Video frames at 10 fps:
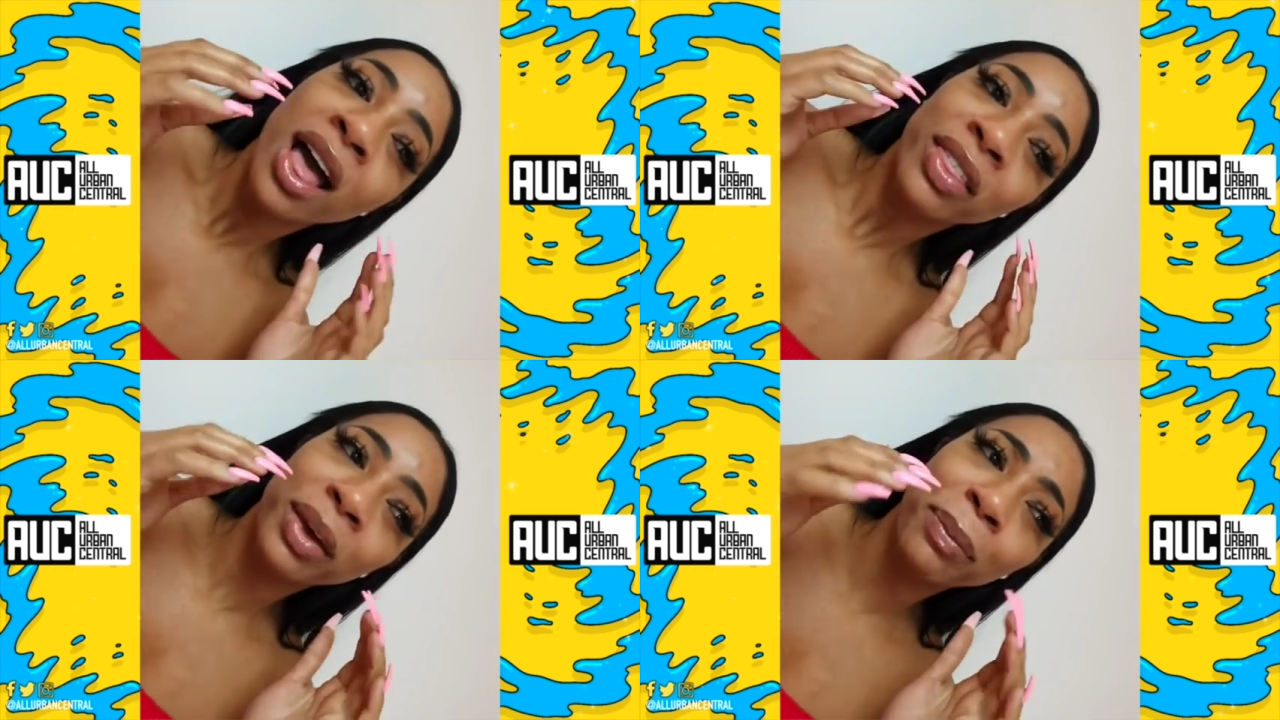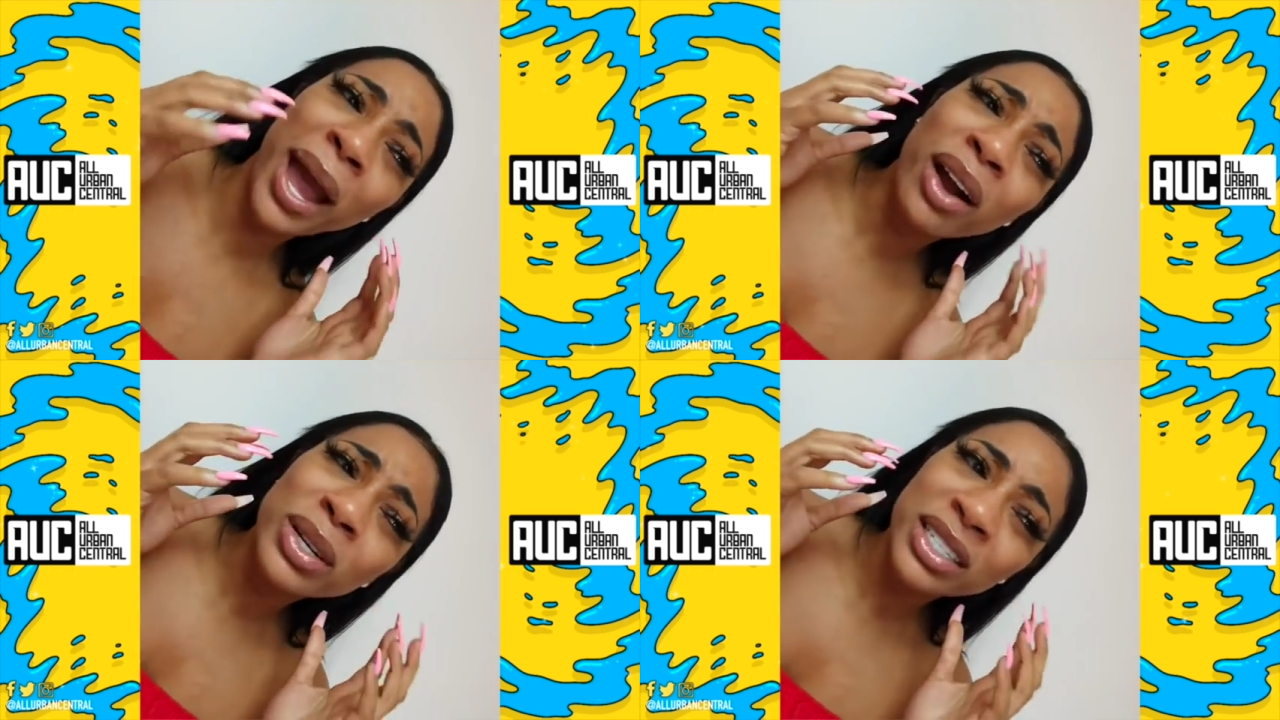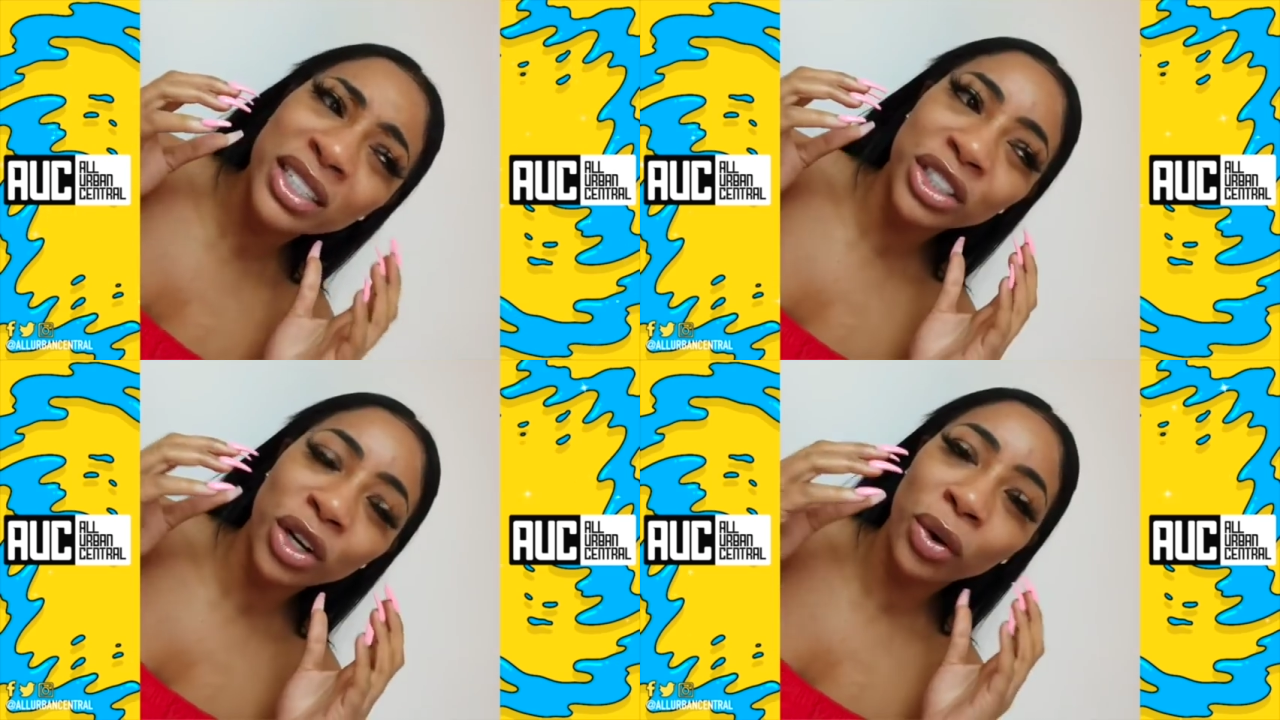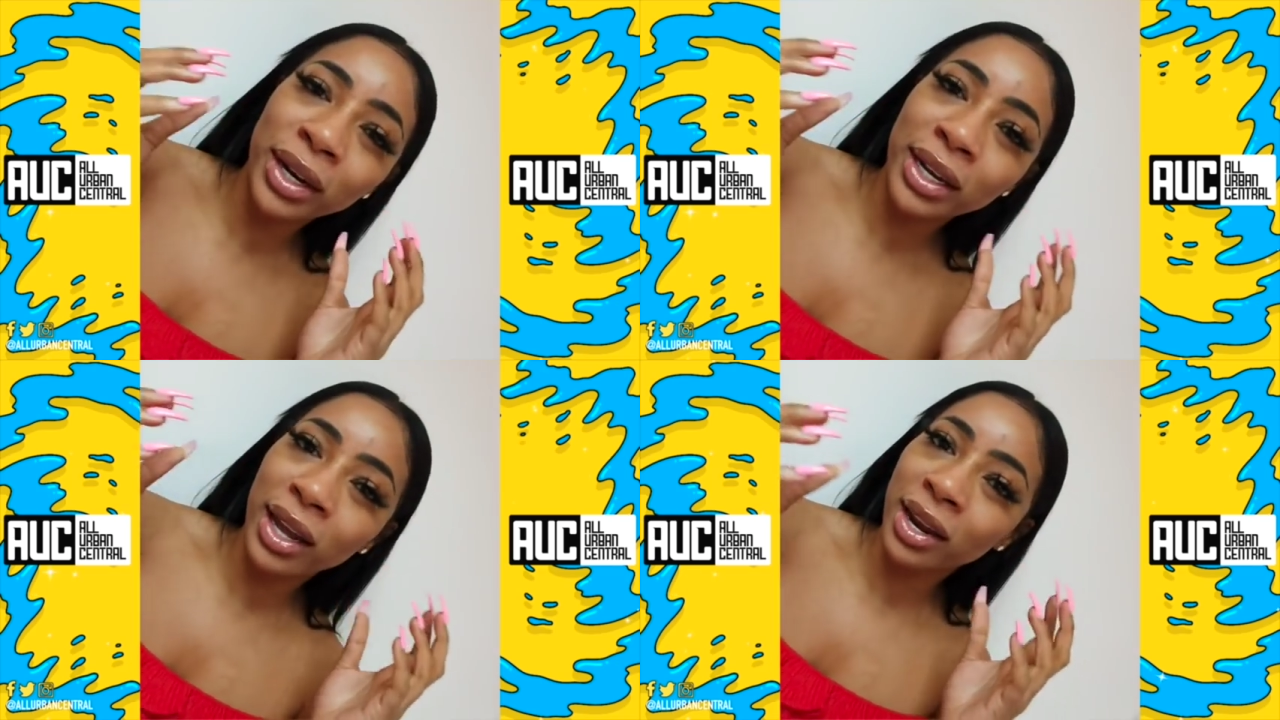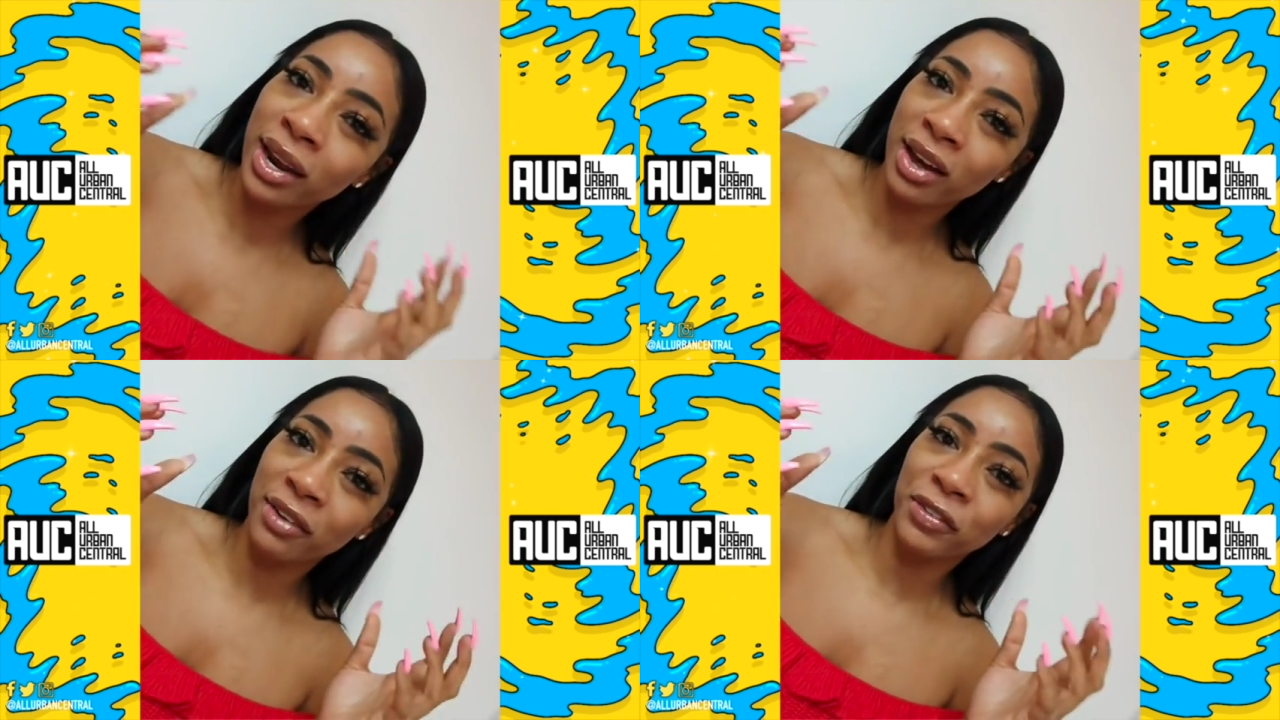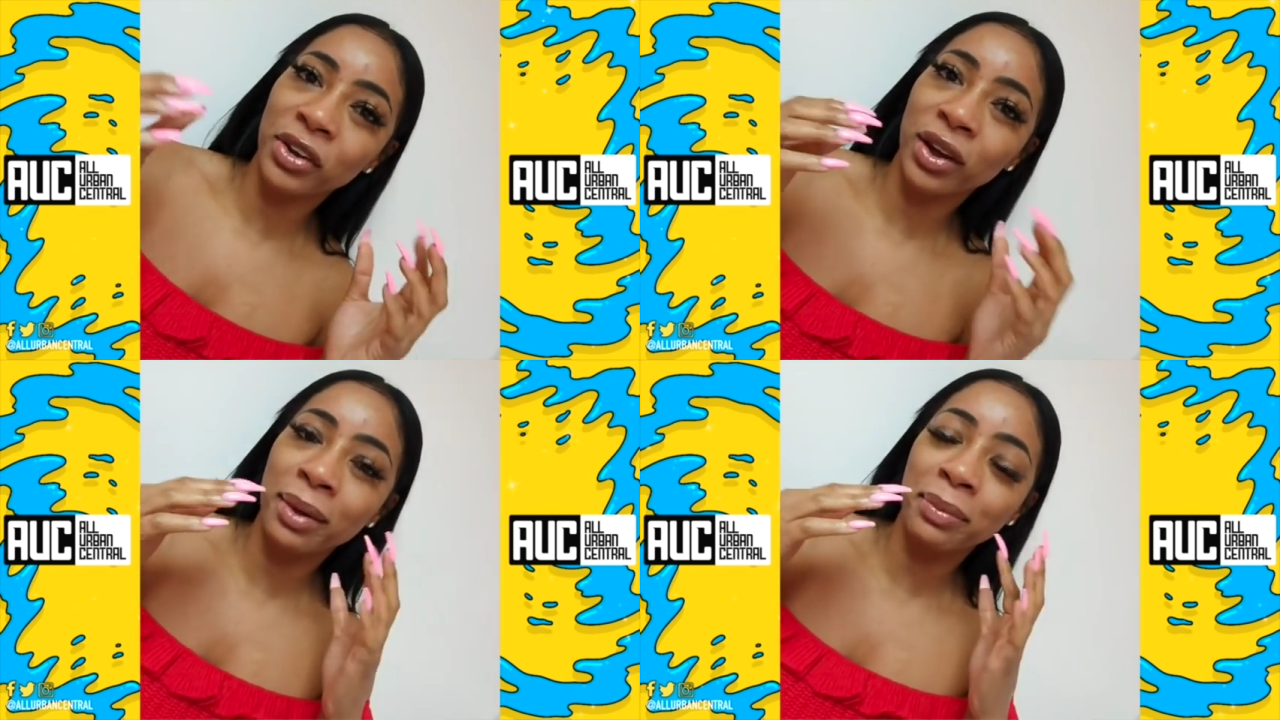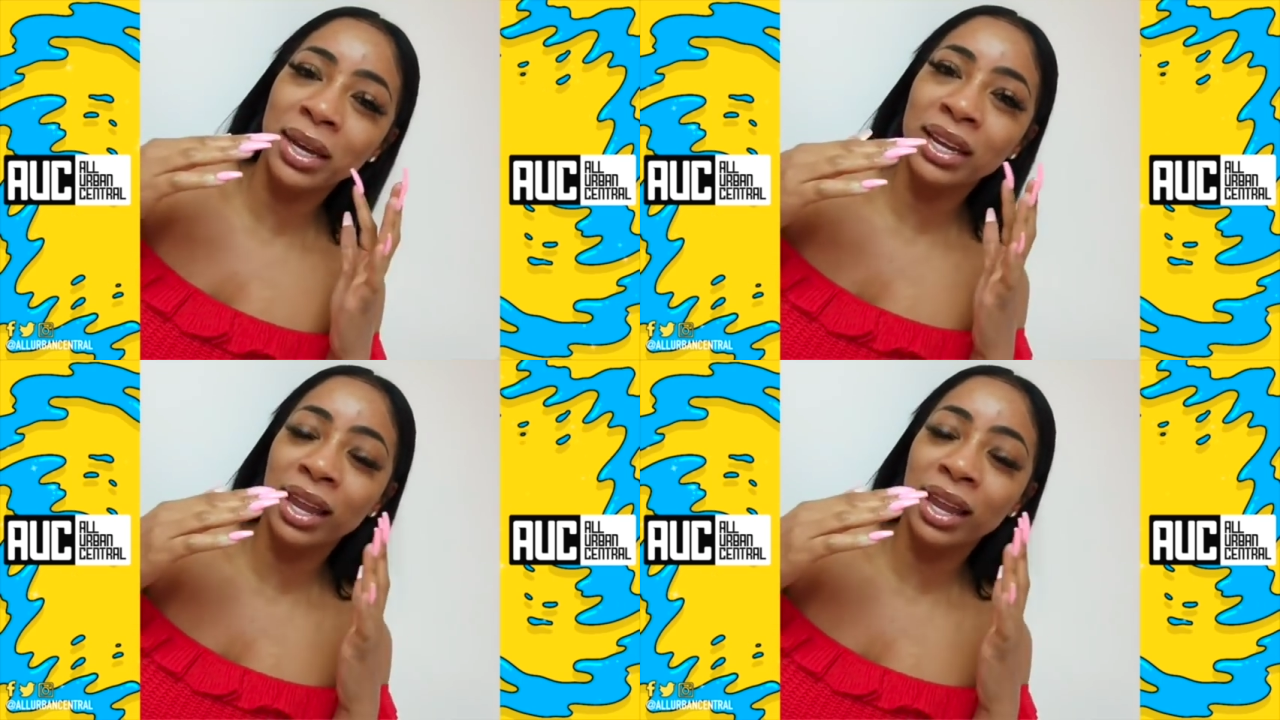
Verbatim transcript: the back wasn't showing enough, you know what I mean?